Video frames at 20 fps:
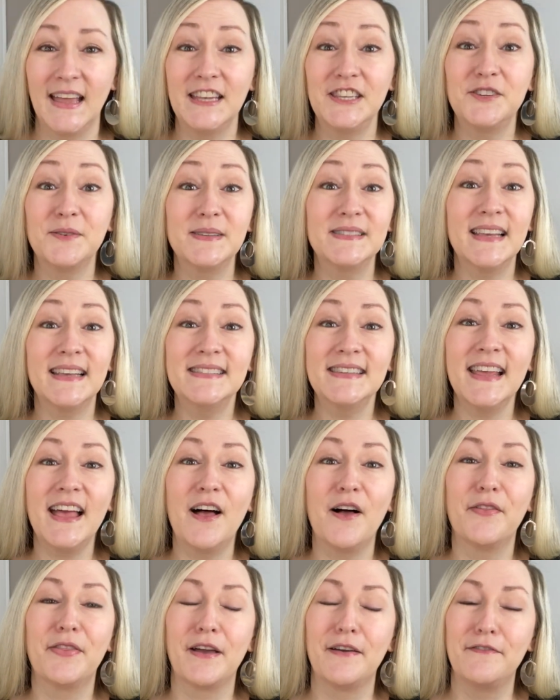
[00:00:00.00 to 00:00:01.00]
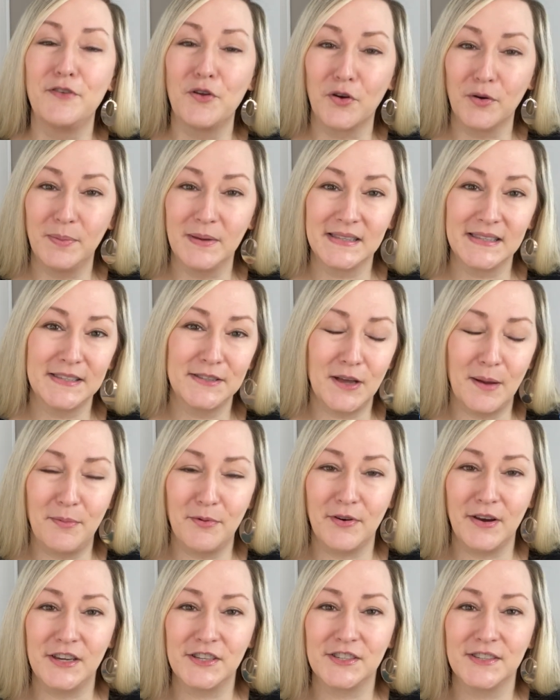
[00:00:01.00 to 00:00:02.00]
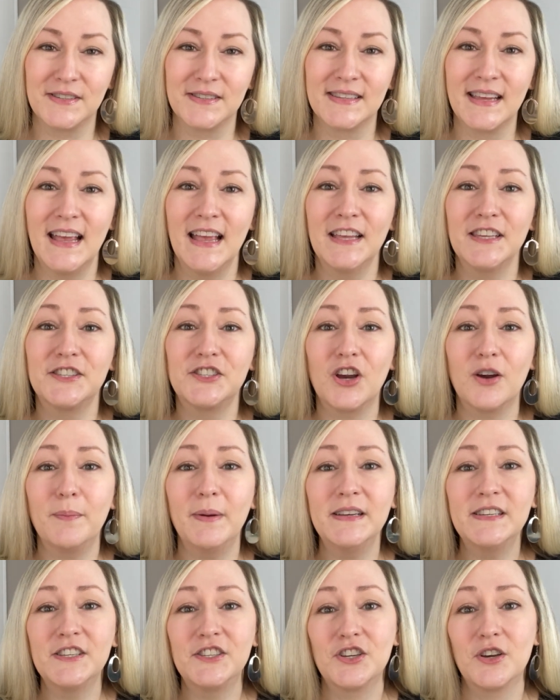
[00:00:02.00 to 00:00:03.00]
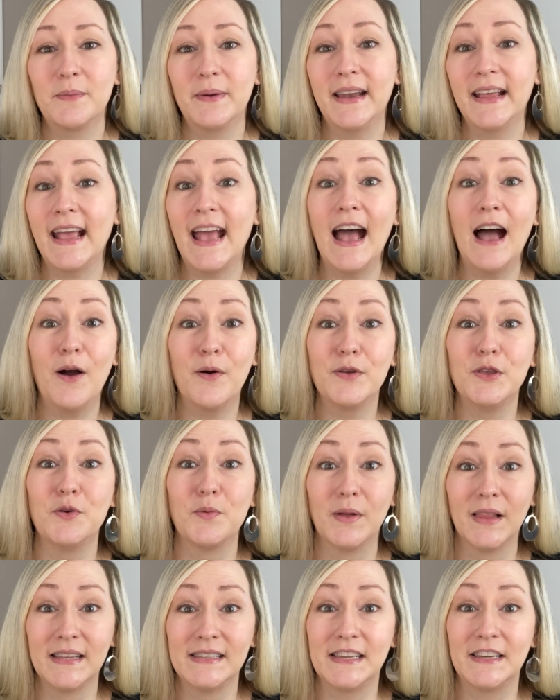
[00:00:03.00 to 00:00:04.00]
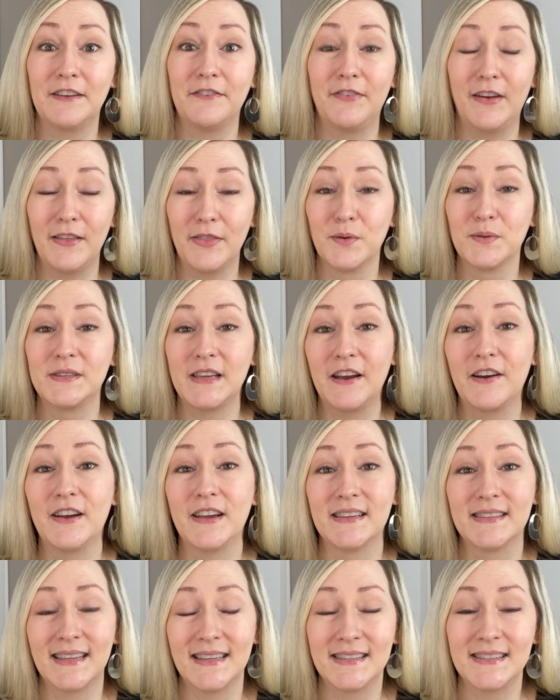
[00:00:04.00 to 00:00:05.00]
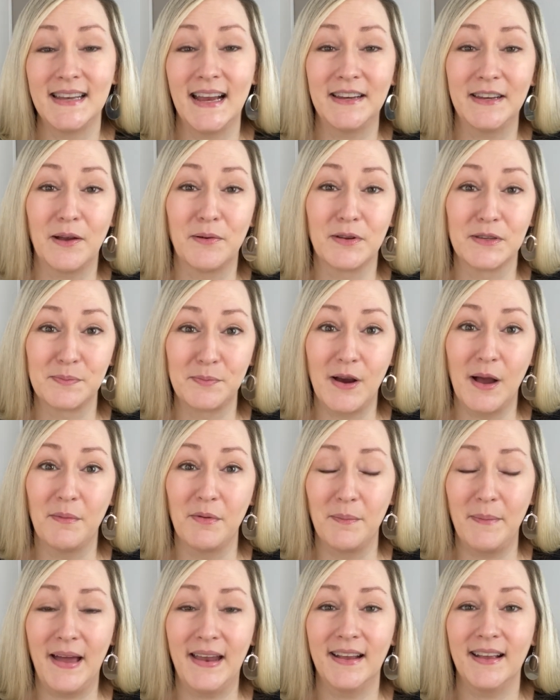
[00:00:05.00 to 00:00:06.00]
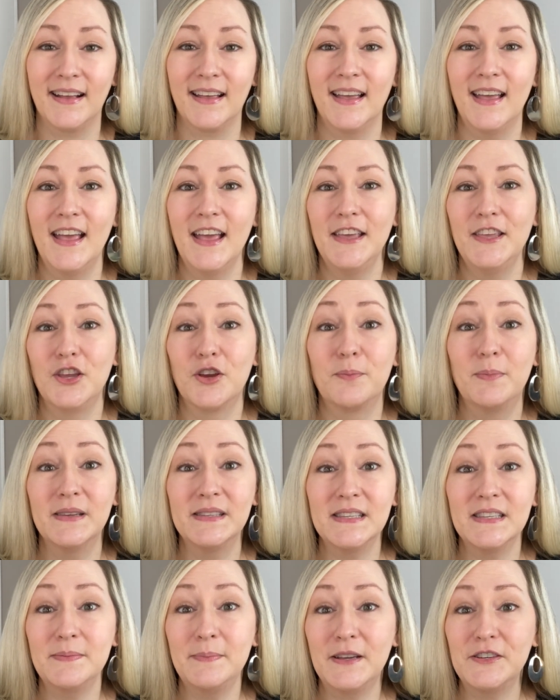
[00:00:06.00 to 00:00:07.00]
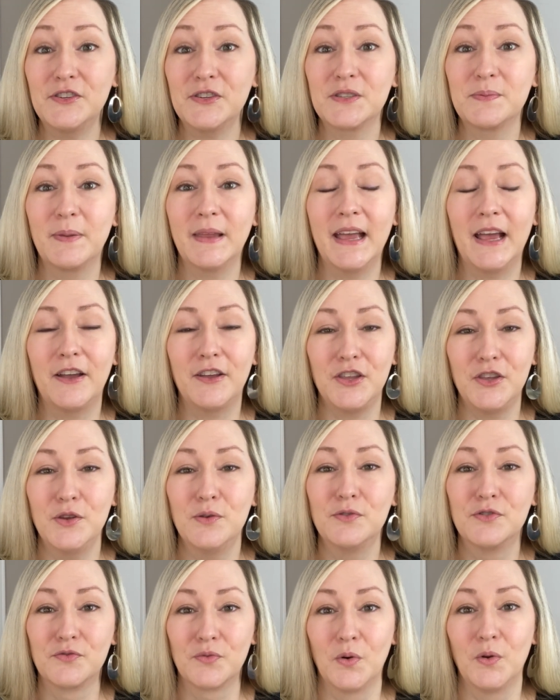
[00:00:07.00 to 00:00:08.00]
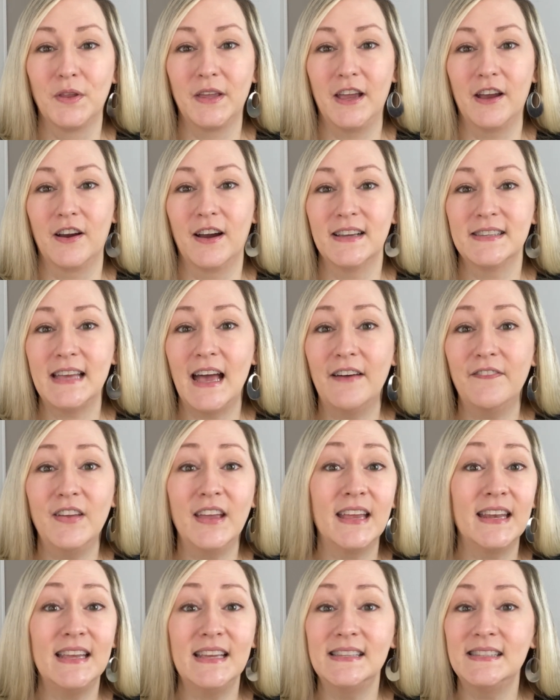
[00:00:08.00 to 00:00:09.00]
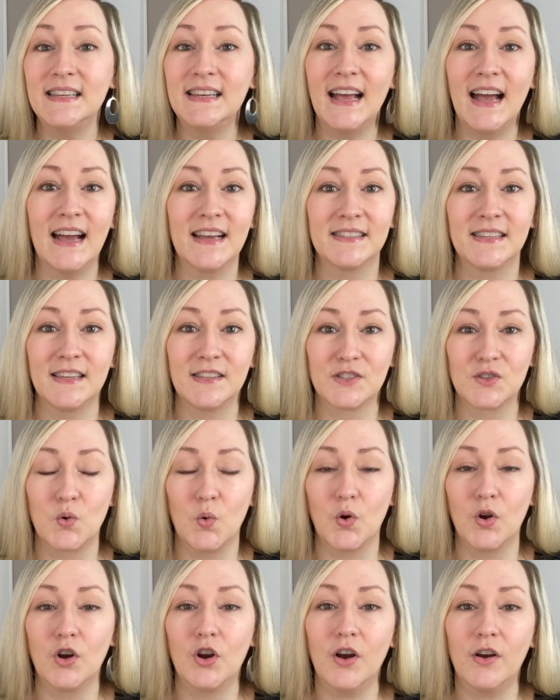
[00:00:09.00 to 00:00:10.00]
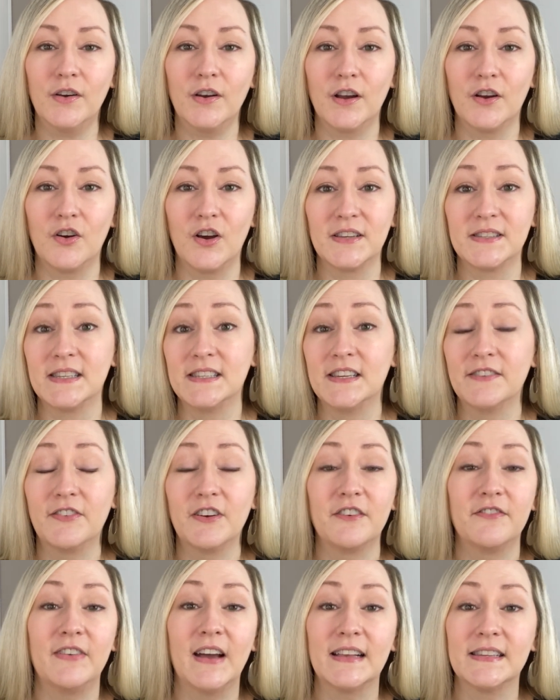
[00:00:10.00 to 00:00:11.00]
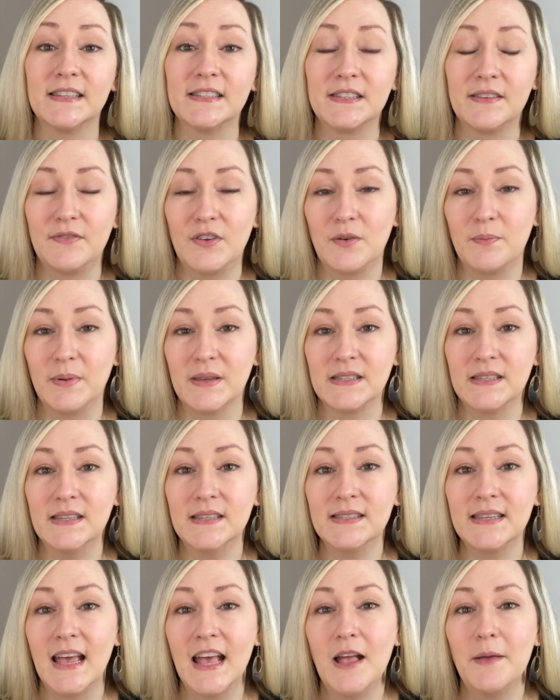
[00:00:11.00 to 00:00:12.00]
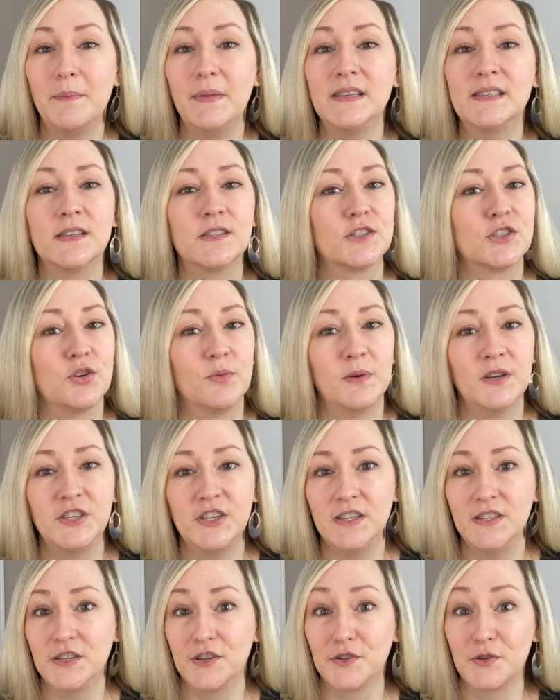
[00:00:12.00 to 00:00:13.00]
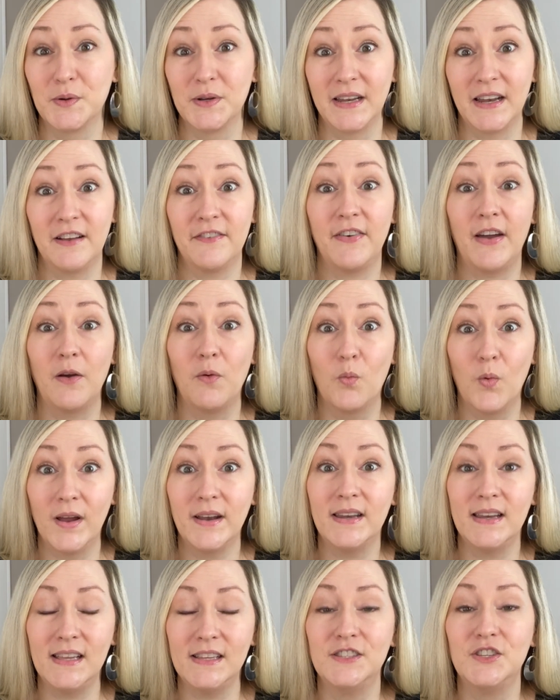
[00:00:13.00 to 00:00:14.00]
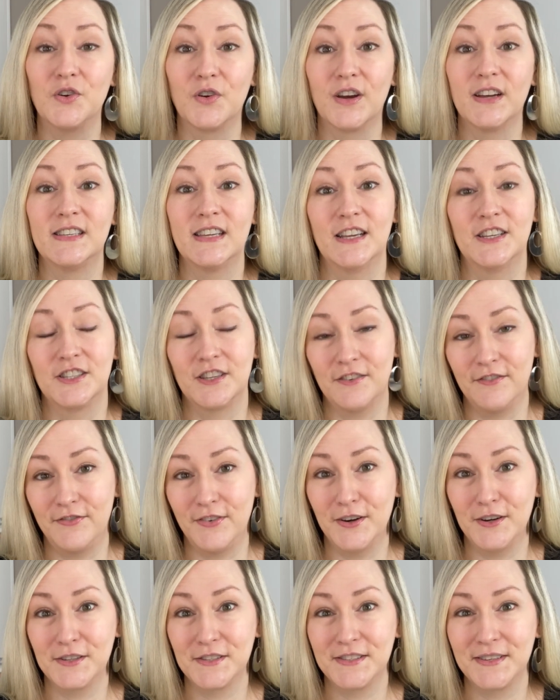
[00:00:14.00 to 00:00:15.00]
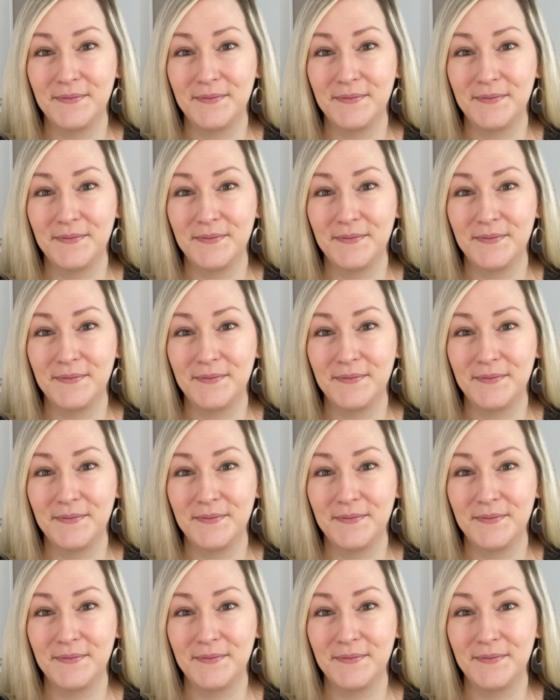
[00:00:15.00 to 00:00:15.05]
To assess the health of your business operations, start by determining how you will identify those areas that stand out as problematic. Your business metrics play a huge role here, as having an easy-to-access scorecard across the different facets of your business makes it so much easier to identify what needs your attention first.